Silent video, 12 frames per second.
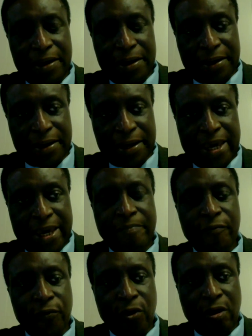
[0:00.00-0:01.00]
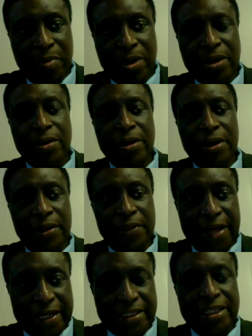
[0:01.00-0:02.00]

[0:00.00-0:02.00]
came from that